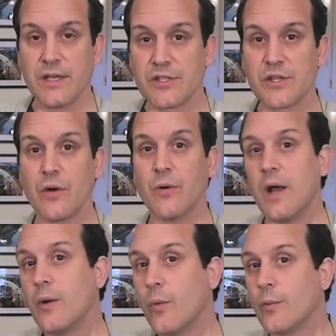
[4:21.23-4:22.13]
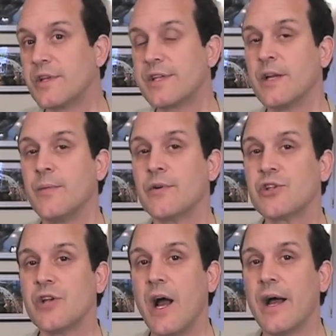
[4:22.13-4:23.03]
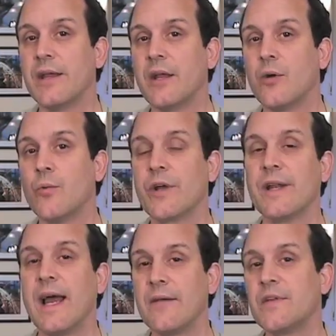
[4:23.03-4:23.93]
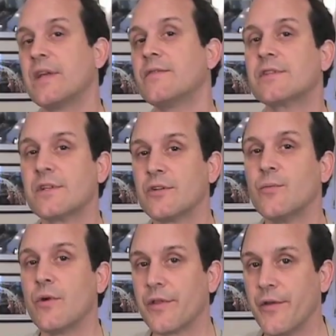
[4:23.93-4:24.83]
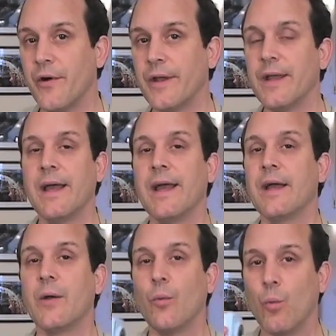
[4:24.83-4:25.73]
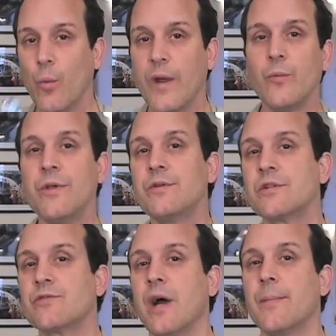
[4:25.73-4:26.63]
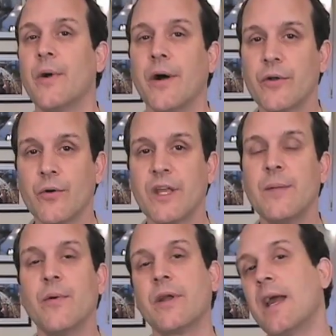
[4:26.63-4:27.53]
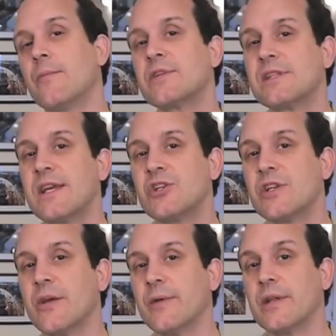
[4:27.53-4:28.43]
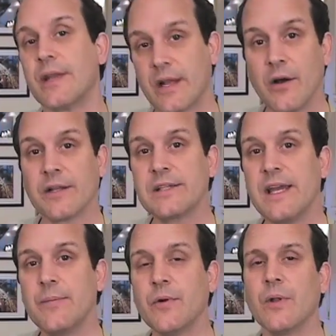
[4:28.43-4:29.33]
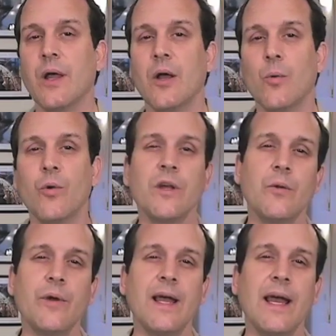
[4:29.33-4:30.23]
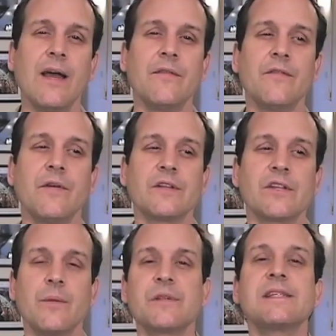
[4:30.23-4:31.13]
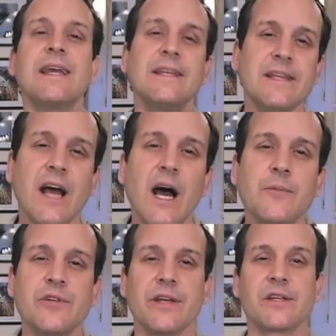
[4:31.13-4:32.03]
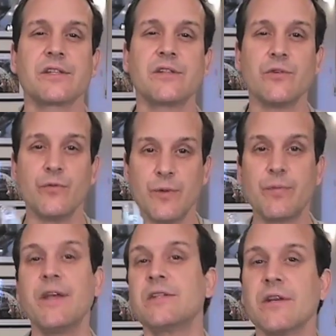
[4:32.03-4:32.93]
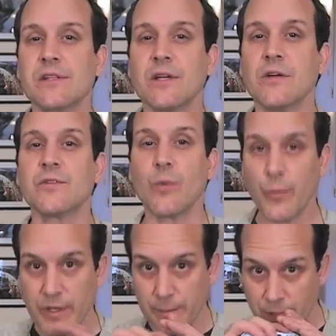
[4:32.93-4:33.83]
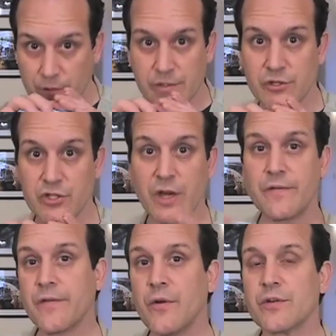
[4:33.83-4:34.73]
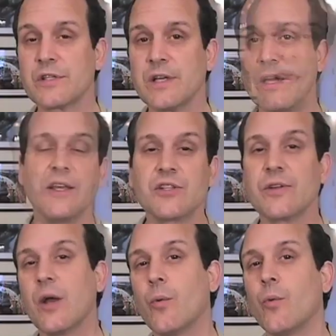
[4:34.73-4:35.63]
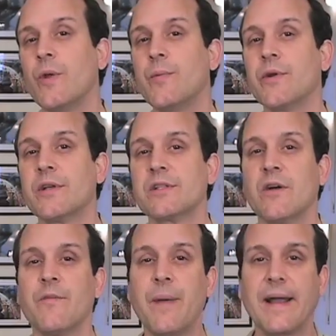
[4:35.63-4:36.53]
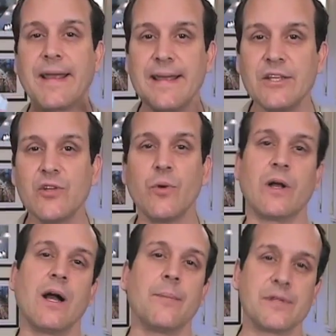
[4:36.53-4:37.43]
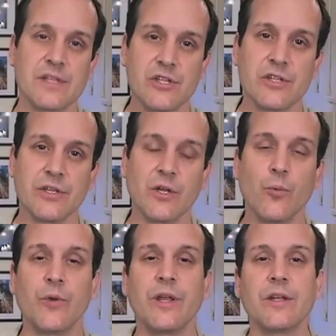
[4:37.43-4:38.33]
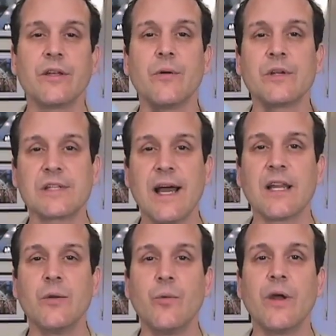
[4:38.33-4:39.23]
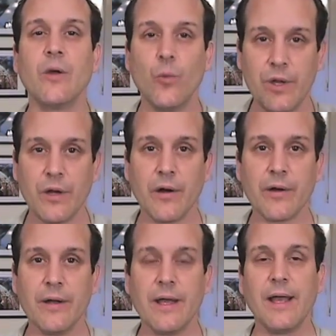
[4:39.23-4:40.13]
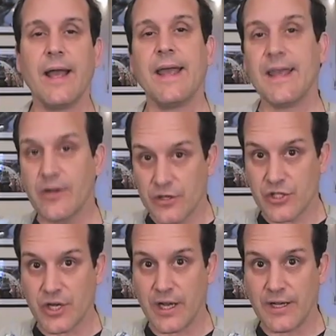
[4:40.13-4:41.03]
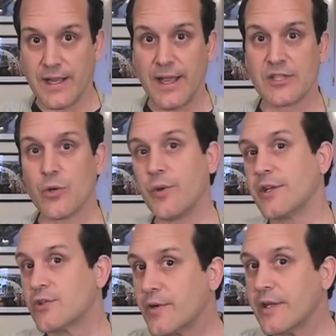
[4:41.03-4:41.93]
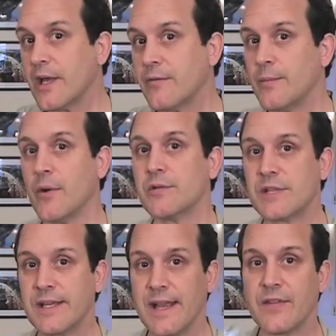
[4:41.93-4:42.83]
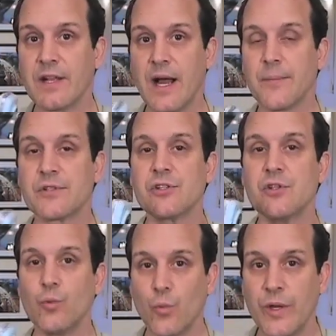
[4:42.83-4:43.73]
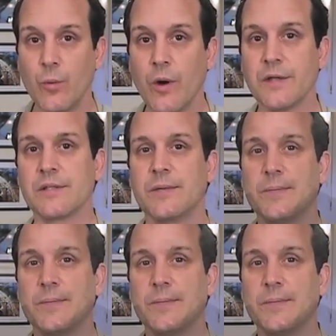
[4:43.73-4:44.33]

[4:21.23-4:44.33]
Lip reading: So when we set up our shot, we're going to have to give this a little more thought. When we use a tripod or keep our camera stationary, like on a table, we're going to want to have some stand-in objects to replace ourselves when we compose our shot first, so that when we put ourselves back into our composition, we're going to know exactly where we are in our shot, so we can trigger that remote to get the composition we want.